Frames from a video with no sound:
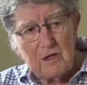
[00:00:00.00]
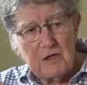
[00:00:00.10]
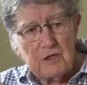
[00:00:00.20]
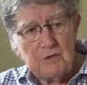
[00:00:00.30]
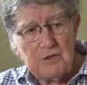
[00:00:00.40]

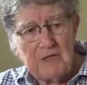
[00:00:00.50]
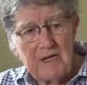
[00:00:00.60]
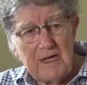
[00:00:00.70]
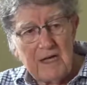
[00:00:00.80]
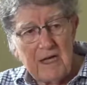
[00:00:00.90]
to
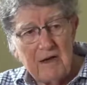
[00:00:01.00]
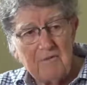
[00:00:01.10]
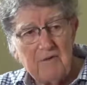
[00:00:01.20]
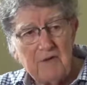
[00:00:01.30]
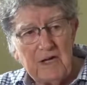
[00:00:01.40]
take
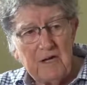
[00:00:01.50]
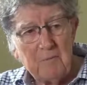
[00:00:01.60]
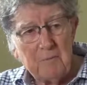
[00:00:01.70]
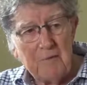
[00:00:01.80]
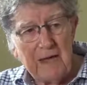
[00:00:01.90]
every
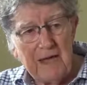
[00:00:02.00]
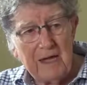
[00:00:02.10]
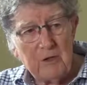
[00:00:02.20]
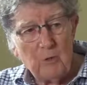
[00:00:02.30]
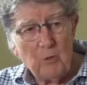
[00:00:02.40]

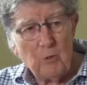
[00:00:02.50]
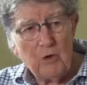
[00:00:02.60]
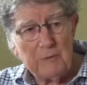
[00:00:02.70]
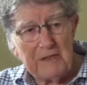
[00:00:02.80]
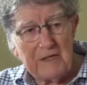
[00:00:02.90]
man,
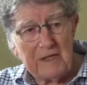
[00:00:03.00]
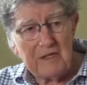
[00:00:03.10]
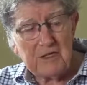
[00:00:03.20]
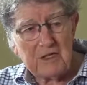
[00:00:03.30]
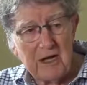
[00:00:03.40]
woman,
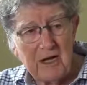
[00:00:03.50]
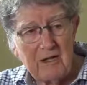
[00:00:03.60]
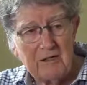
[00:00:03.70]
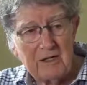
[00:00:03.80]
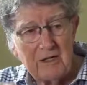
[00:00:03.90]
and
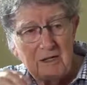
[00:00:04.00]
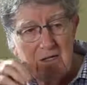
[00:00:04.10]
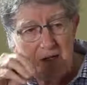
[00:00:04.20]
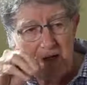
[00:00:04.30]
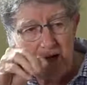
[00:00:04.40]
child
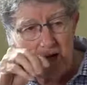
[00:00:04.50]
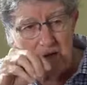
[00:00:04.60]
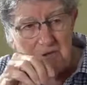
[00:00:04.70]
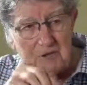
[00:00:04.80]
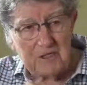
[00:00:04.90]

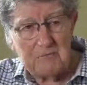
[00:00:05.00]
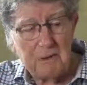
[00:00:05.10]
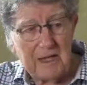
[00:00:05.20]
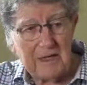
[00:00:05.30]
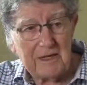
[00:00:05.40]
on this
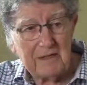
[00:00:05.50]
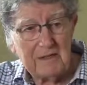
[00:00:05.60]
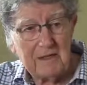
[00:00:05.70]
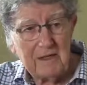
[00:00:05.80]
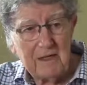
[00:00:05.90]
planet
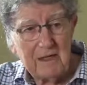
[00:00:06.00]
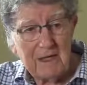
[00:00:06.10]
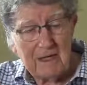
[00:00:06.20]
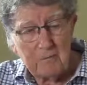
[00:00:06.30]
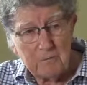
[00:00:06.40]

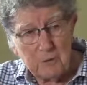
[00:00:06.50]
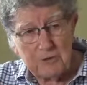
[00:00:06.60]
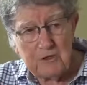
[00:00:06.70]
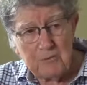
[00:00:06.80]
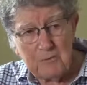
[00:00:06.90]
and
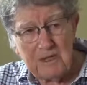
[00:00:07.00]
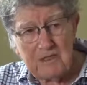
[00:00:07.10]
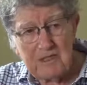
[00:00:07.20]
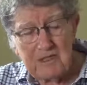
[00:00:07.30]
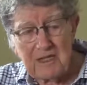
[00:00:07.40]
put them in
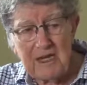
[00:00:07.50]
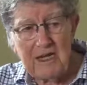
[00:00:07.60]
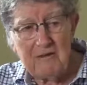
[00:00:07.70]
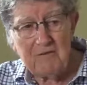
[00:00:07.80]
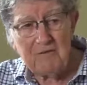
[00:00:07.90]

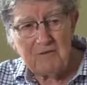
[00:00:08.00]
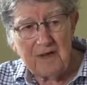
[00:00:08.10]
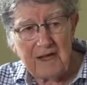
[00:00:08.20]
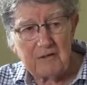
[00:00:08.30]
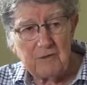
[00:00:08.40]
slave
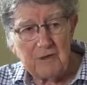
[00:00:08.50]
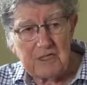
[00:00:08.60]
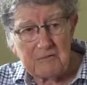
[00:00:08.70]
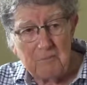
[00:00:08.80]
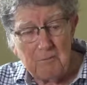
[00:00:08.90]

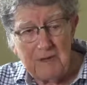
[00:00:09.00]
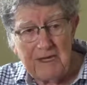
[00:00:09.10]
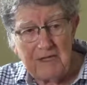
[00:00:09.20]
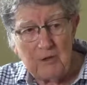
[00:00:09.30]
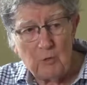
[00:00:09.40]
factories,
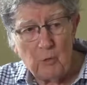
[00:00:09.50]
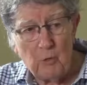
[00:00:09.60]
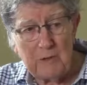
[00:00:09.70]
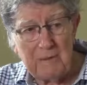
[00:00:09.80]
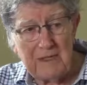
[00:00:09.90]
men,
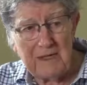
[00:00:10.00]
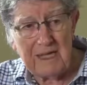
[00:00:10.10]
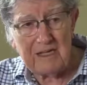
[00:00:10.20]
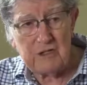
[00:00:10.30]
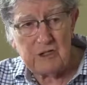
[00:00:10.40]
women,
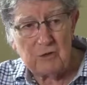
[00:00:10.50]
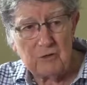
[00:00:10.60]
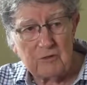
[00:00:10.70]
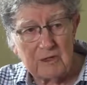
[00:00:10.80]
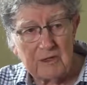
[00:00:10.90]
and
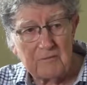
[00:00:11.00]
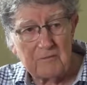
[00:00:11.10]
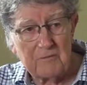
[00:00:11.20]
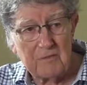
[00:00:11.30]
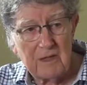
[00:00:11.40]
children,
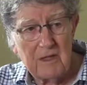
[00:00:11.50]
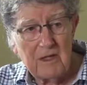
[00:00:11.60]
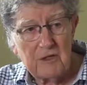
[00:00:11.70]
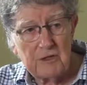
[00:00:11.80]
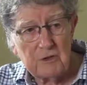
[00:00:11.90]

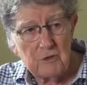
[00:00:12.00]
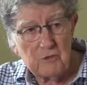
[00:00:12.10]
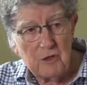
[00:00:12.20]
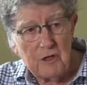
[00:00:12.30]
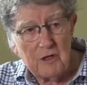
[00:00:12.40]
to